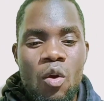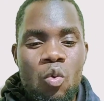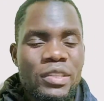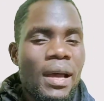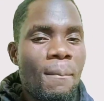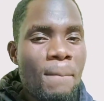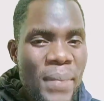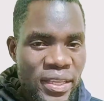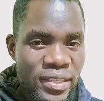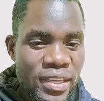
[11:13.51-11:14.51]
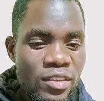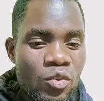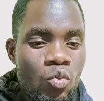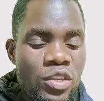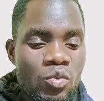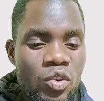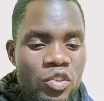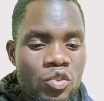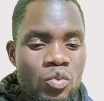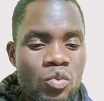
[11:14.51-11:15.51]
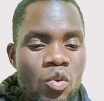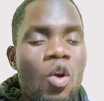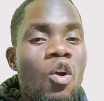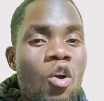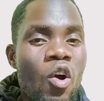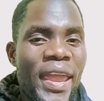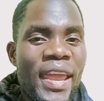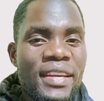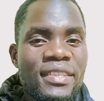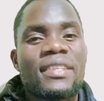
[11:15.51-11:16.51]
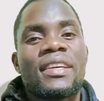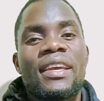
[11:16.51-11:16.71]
was a message which was to go and